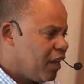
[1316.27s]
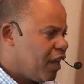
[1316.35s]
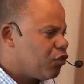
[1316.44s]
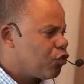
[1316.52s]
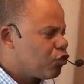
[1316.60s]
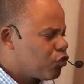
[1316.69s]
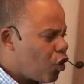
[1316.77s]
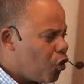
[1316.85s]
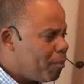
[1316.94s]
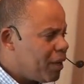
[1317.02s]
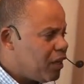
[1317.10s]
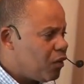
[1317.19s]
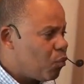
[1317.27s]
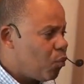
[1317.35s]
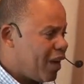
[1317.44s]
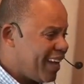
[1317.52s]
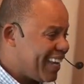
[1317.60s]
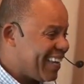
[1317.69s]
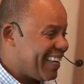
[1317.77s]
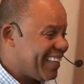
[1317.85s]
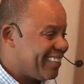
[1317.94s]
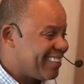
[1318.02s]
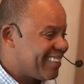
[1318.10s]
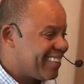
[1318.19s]
in so many
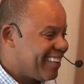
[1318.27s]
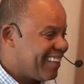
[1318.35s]
ways